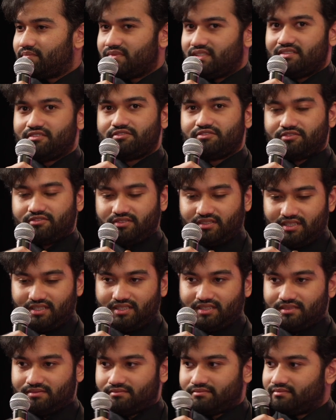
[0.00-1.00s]
if
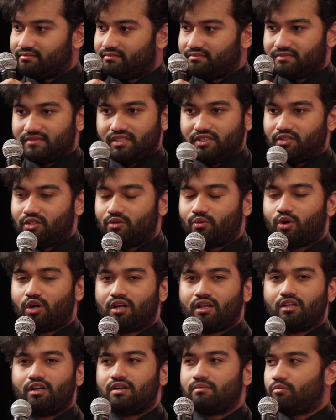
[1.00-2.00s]
you
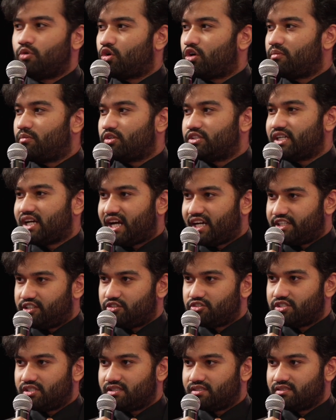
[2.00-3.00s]
want to learn more about the
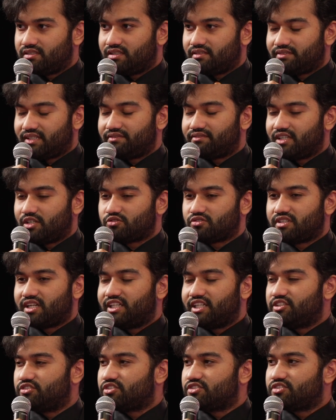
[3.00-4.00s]
hydrogen 5,000
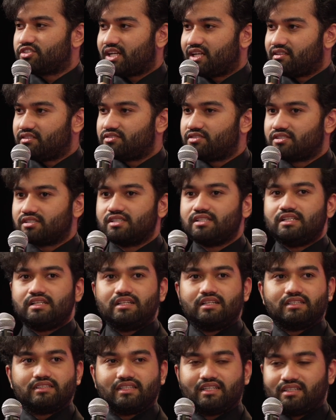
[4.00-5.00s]
hydrogen challenge,
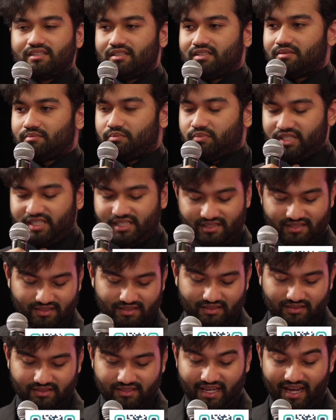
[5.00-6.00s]
then please
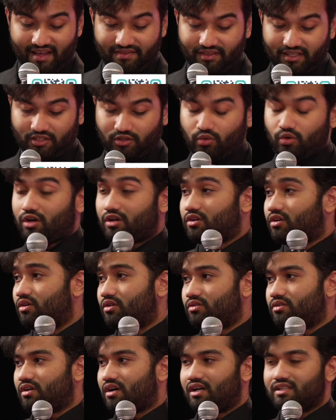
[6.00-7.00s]
scan the QR
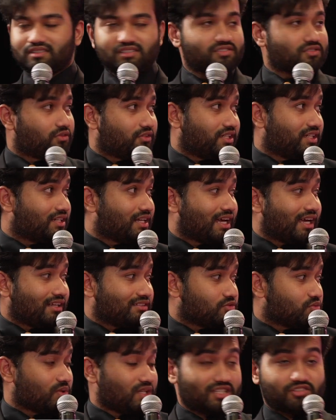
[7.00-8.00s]
code on the screen
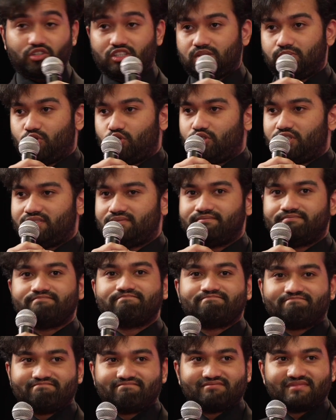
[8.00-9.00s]
as well as on the board.
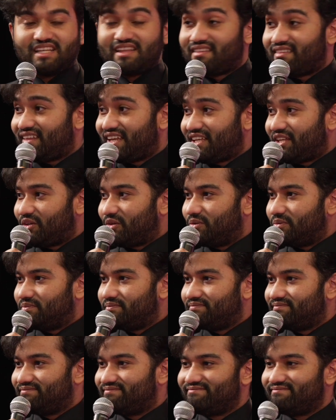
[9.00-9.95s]
Thank you.